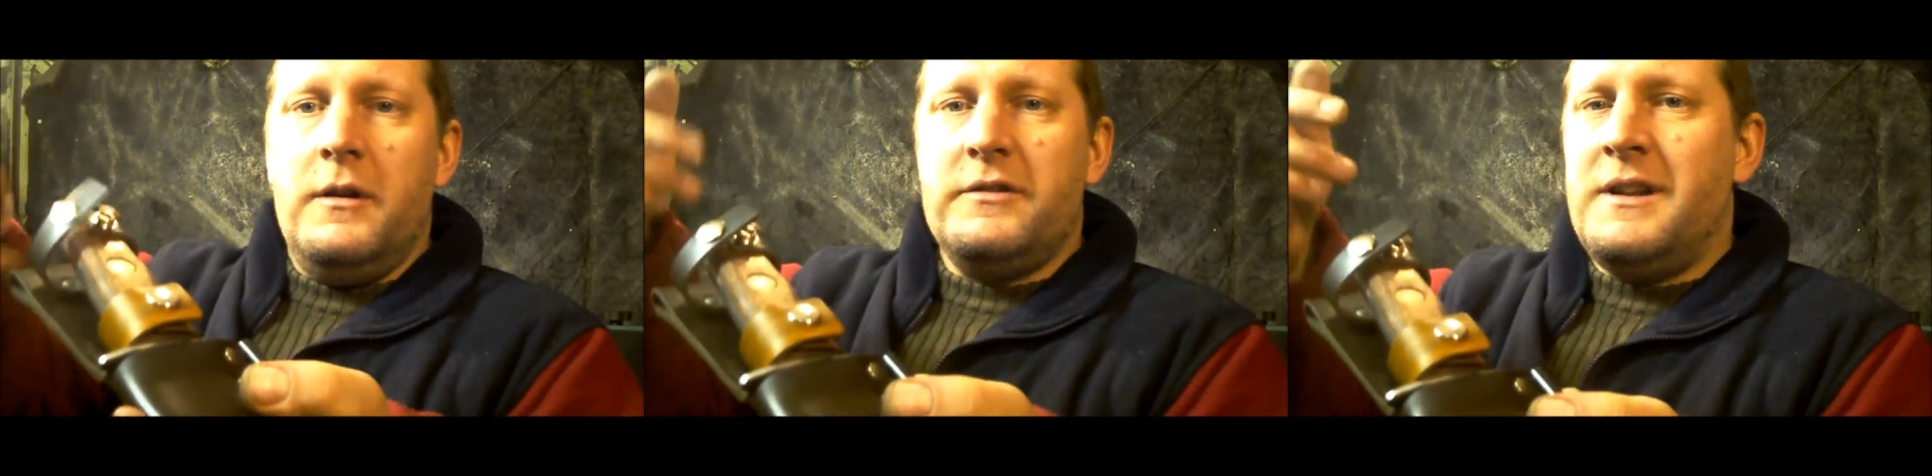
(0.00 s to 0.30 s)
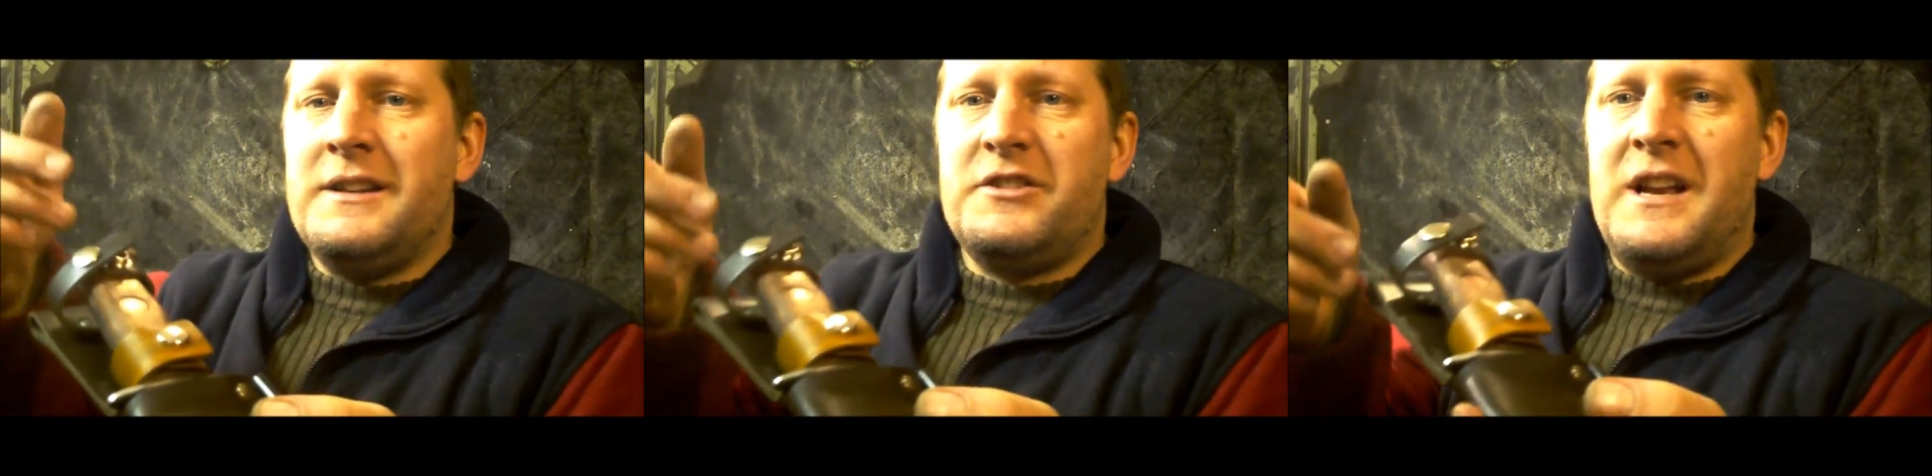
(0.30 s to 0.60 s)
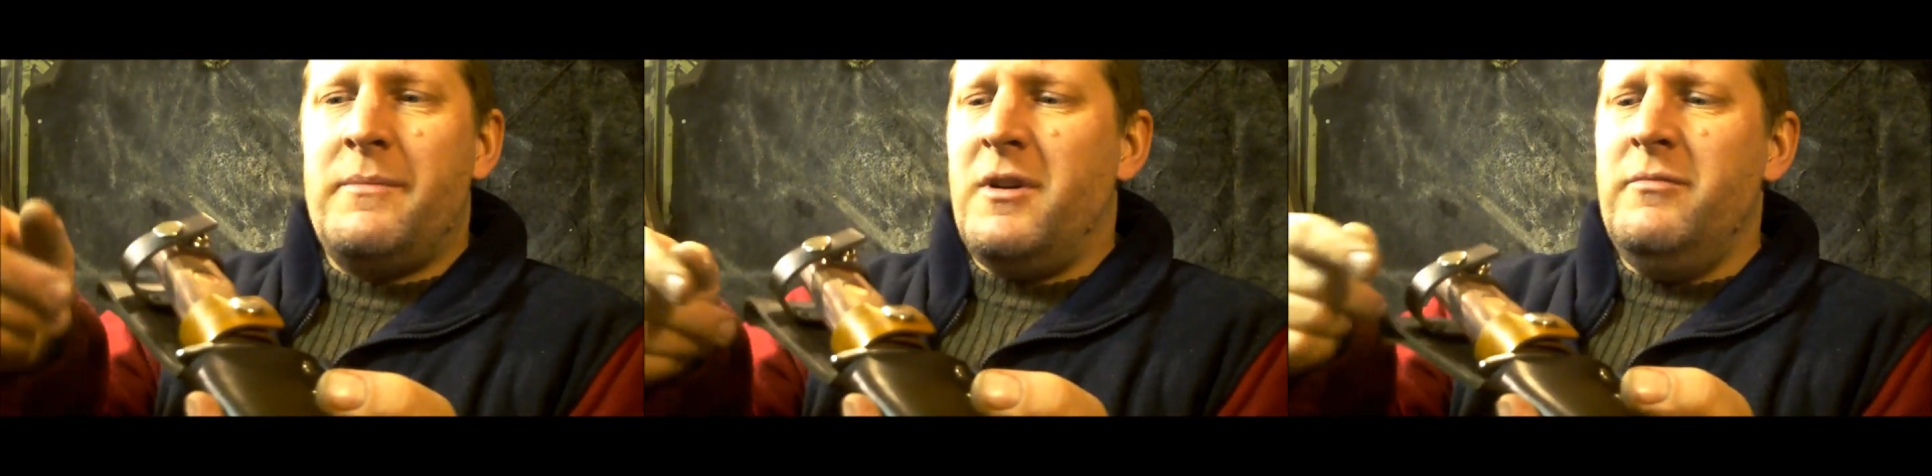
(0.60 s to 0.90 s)
that ah,
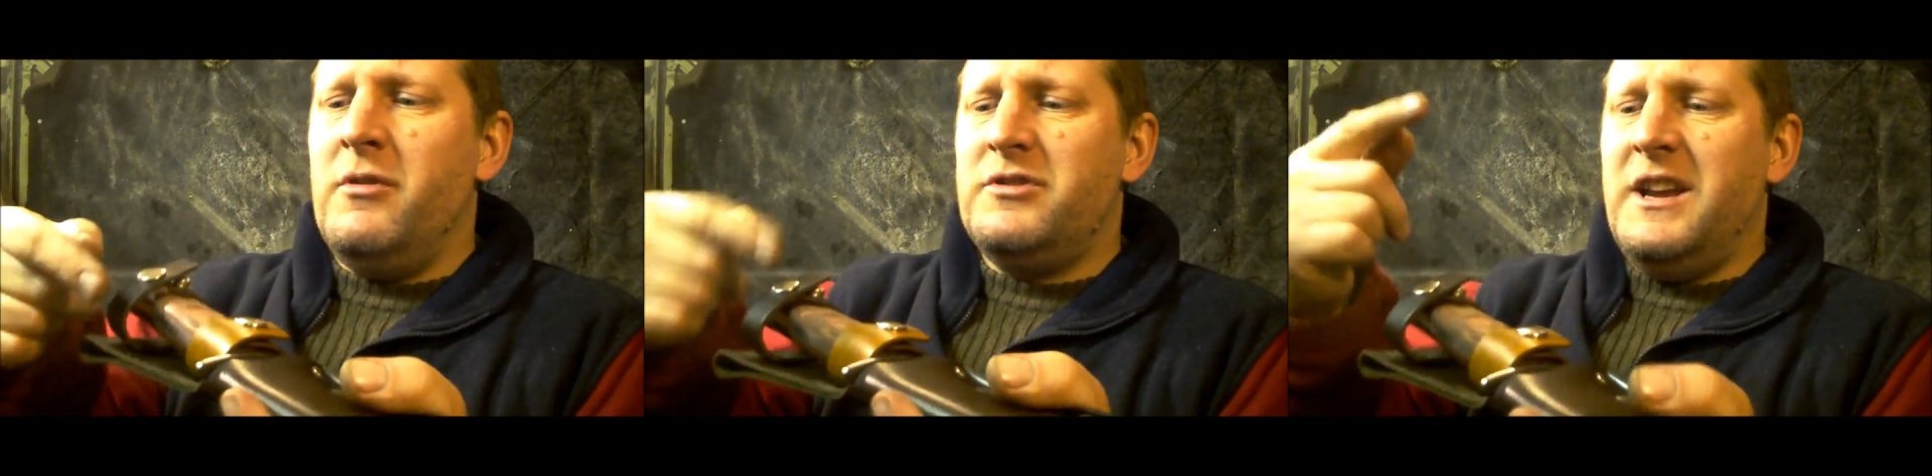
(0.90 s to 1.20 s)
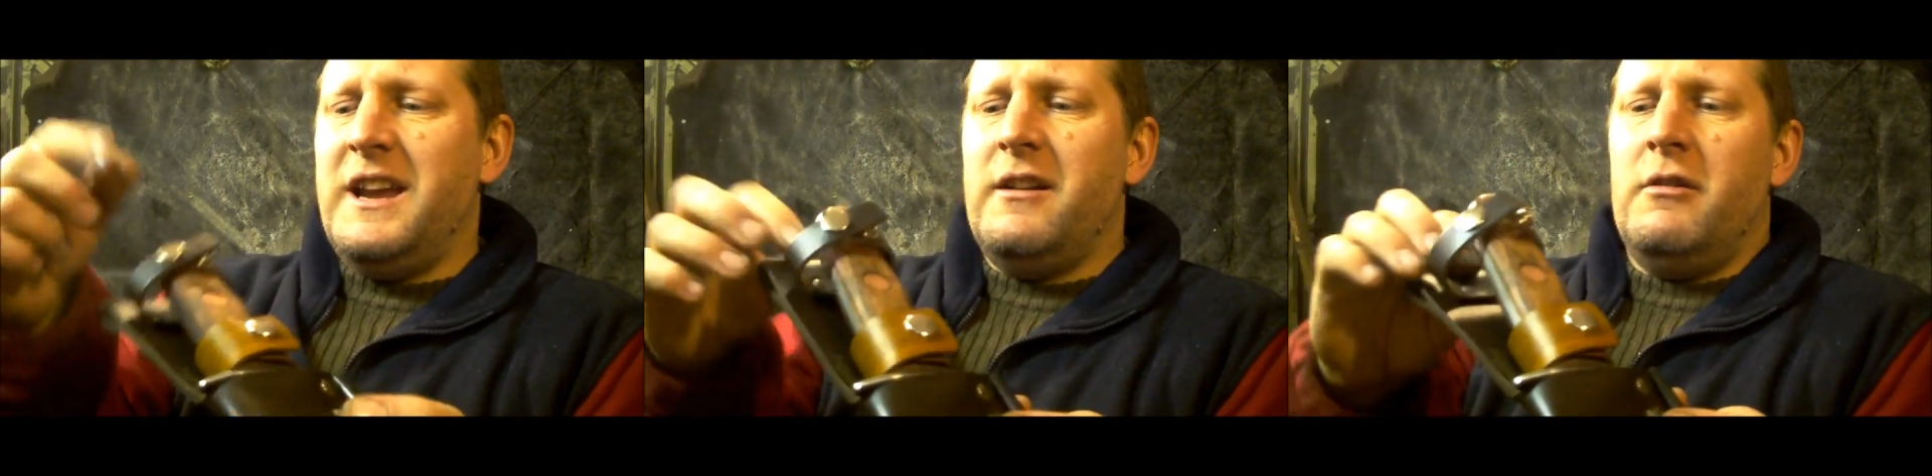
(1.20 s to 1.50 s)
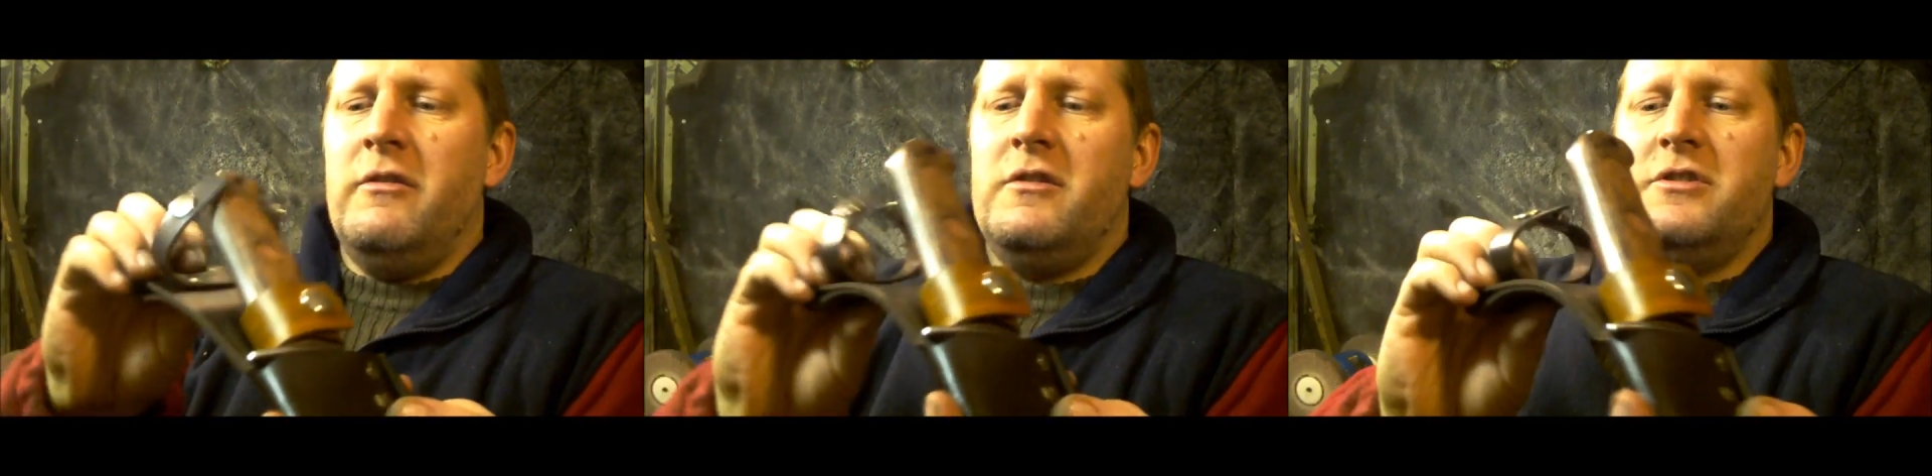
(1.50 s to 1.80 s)
snap I'm not taking it
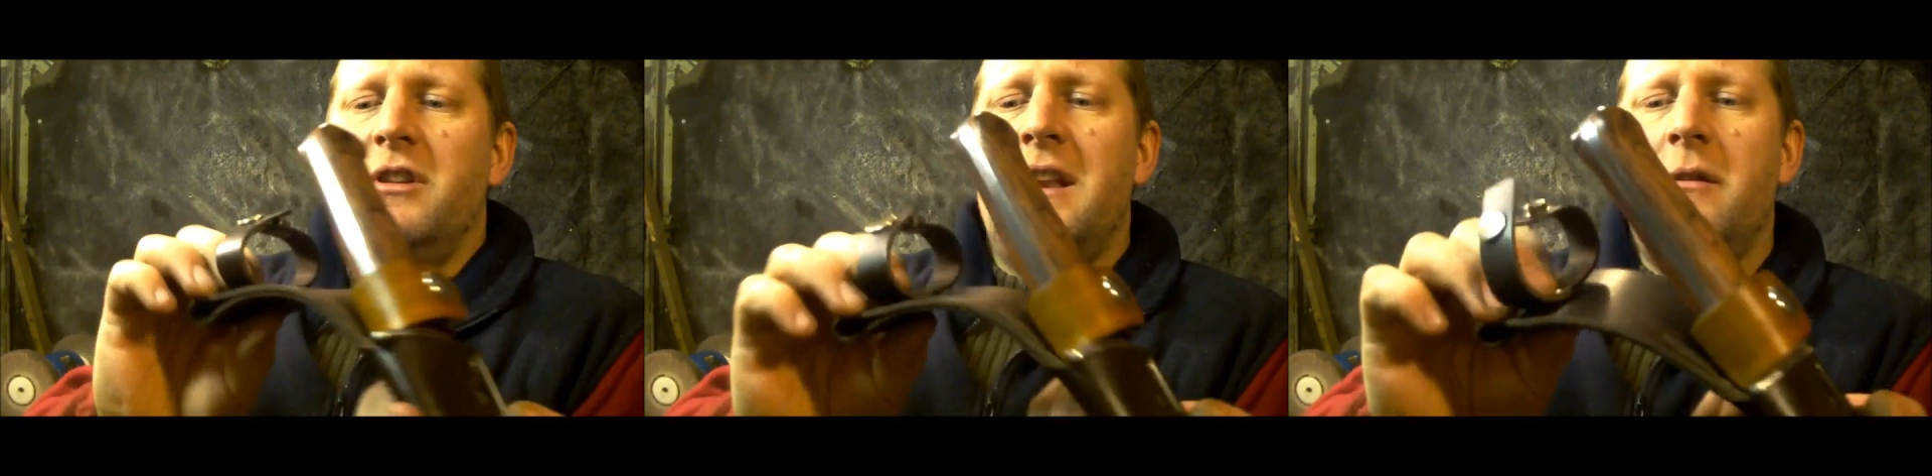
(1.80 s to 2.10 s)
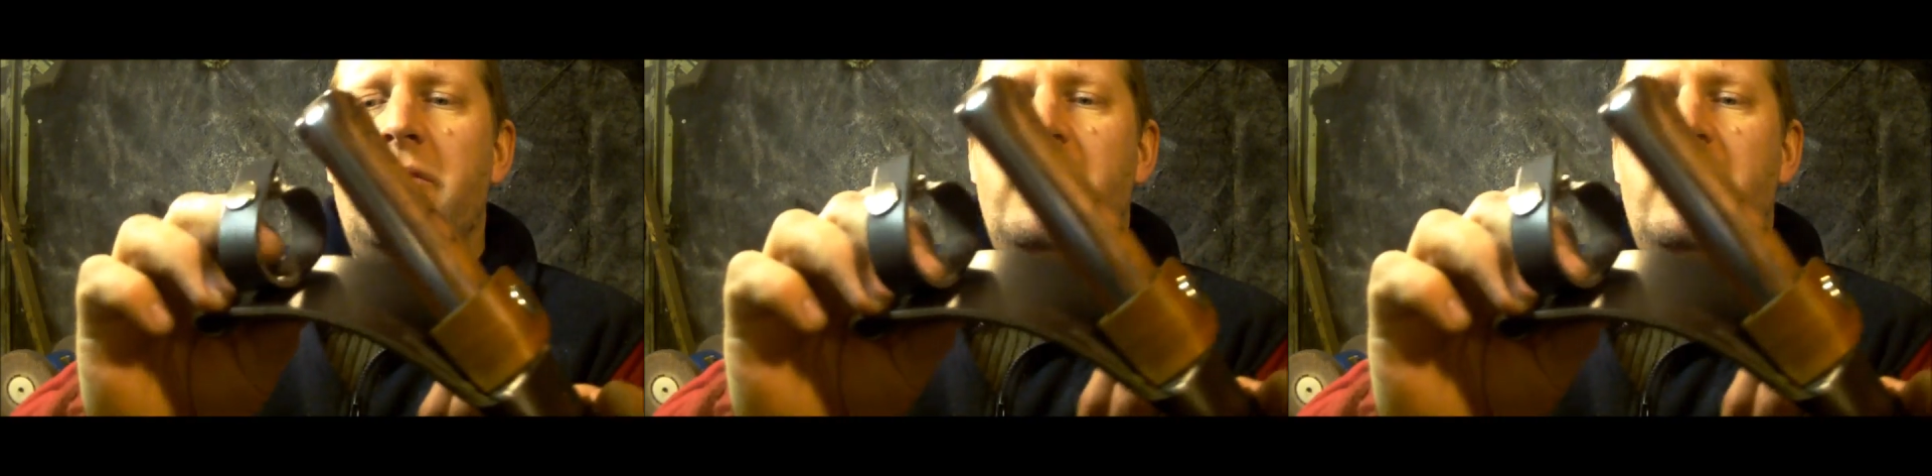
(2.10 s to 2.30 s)
off because you'll end up